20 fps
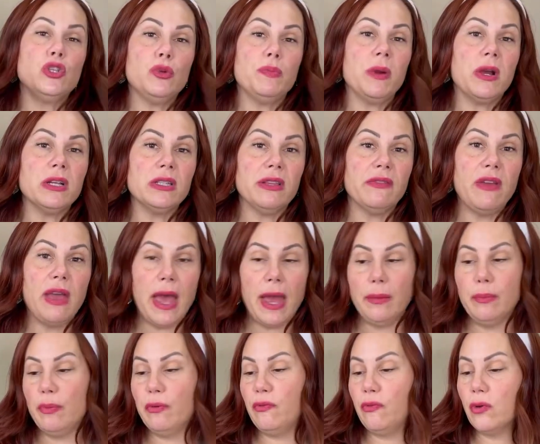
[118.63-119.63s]
two bars I've
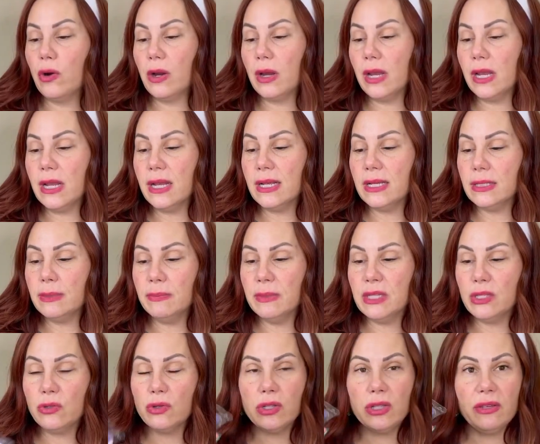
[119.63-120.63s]
had before, it is
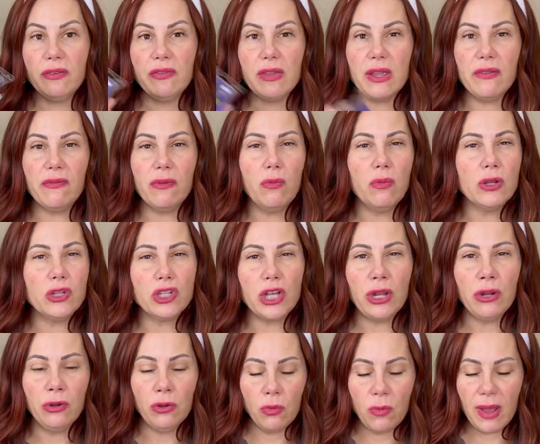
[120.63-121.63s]
Mistress of Evil, which I
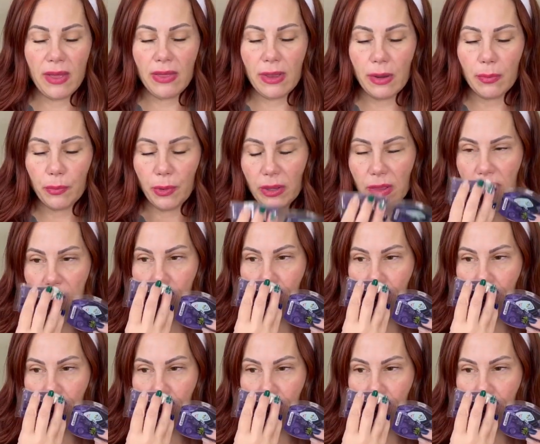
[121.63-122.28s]
don't know why they didn't bring this